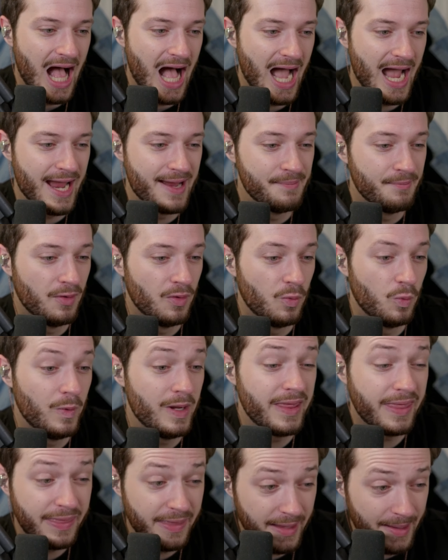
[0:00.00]
I'm
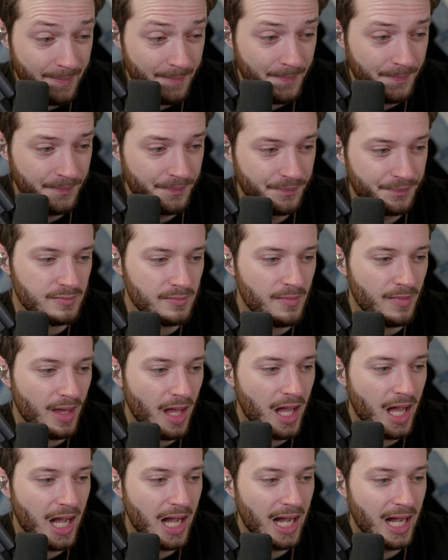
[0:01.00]
with them.
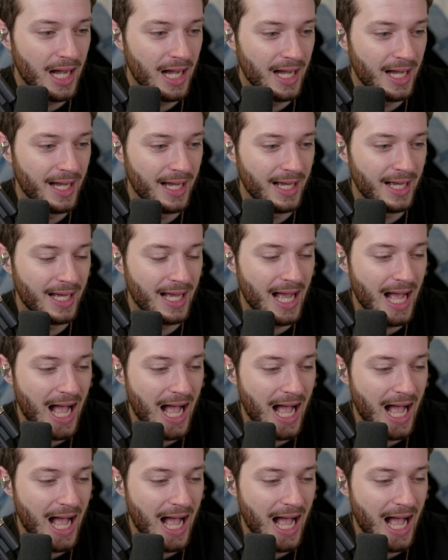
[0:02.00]
Uh,